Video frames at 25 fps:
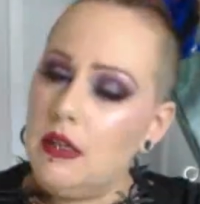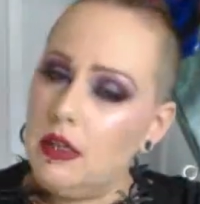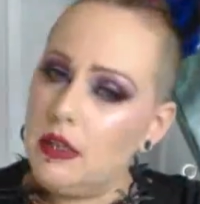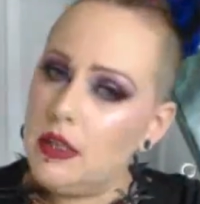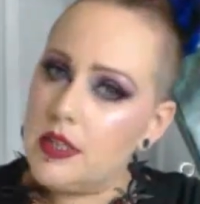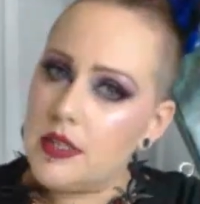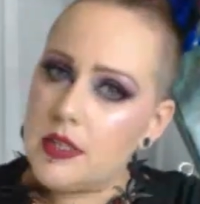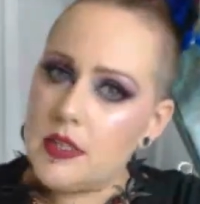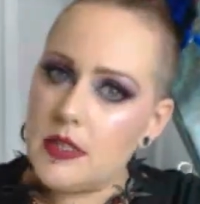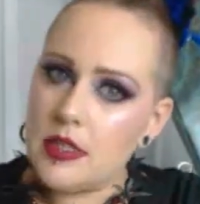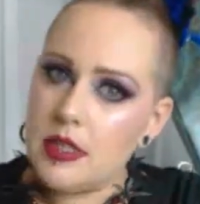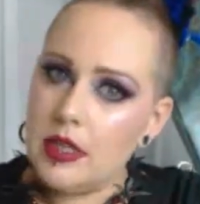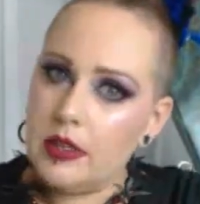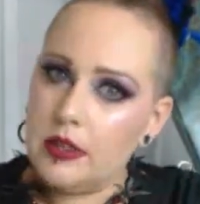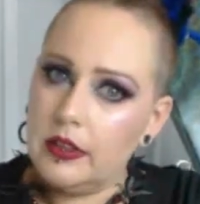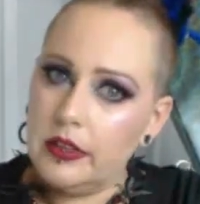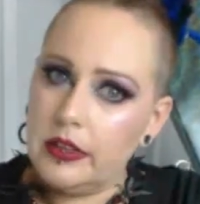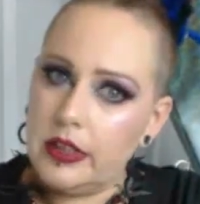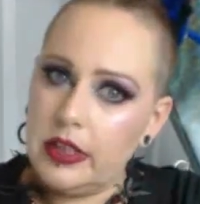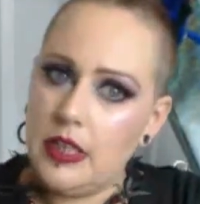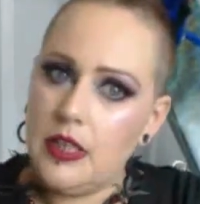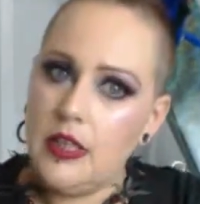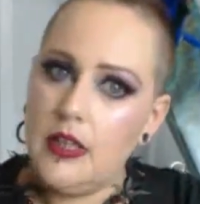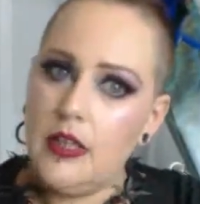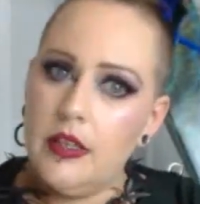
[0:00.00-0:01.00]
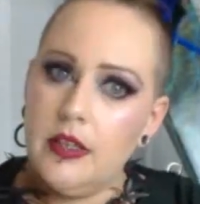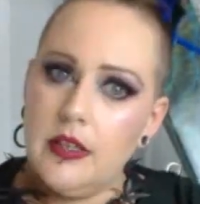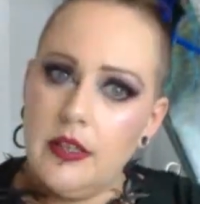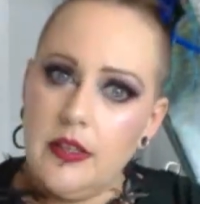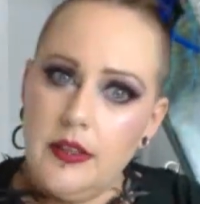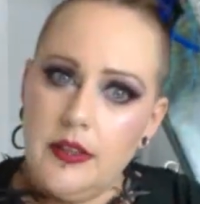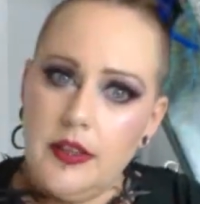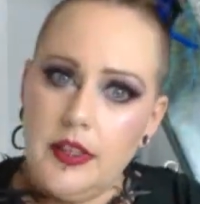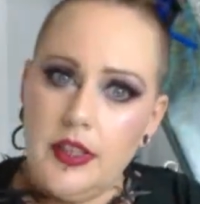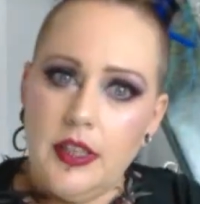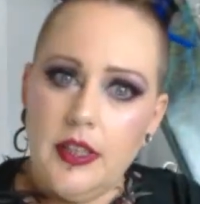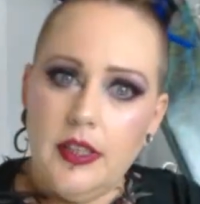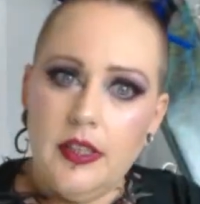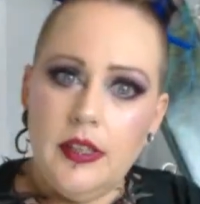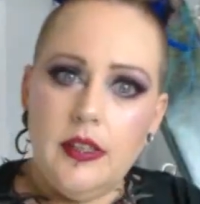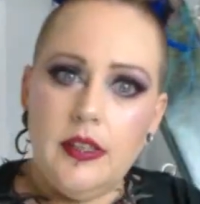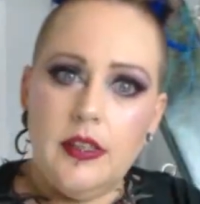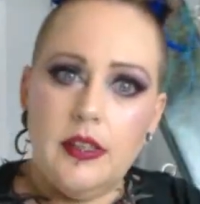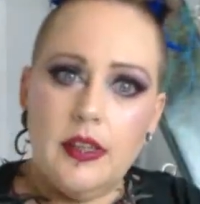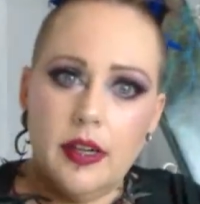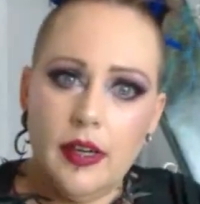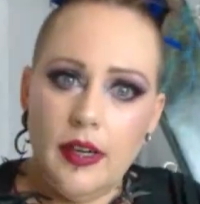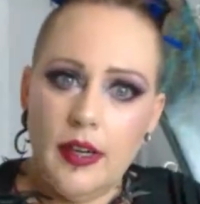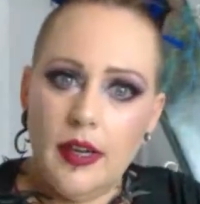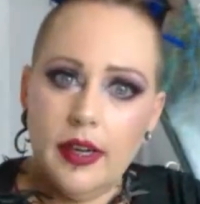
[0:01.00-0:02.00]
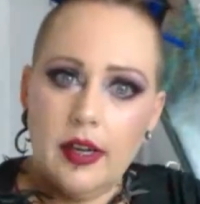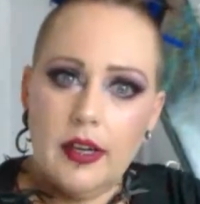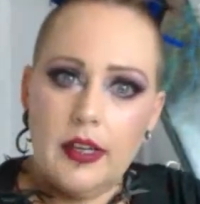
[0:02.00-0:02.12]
not necessarily the,